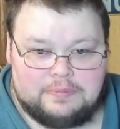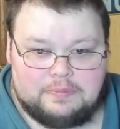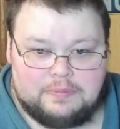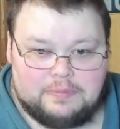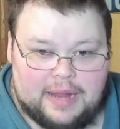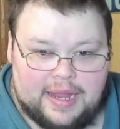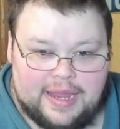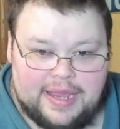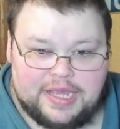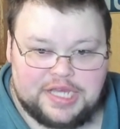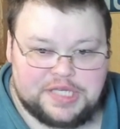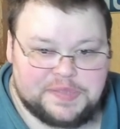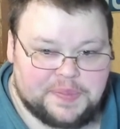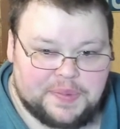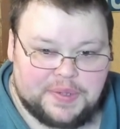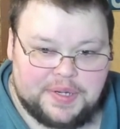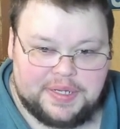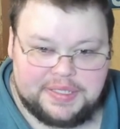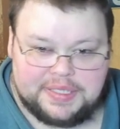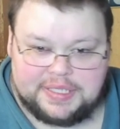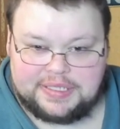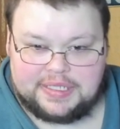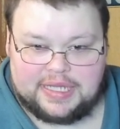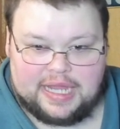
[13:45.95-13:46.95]
my
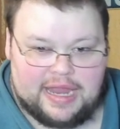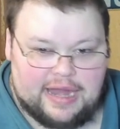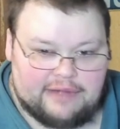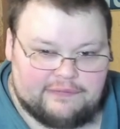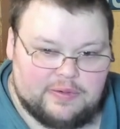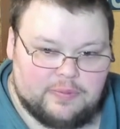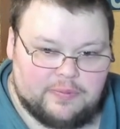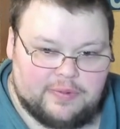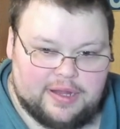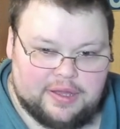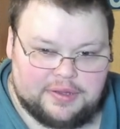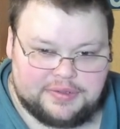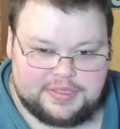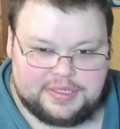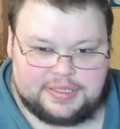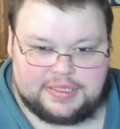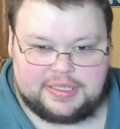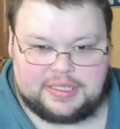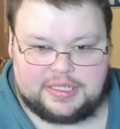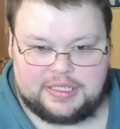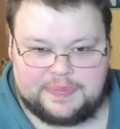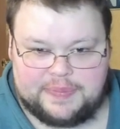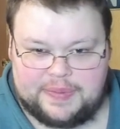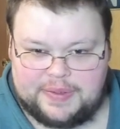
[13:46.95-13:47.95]
experience is not everyone
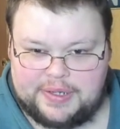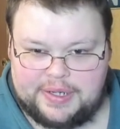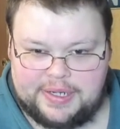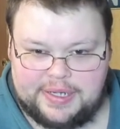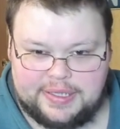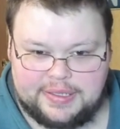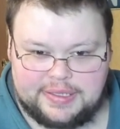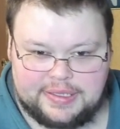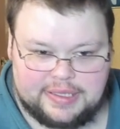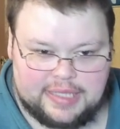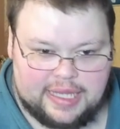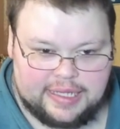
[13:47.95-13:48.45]
else's experience.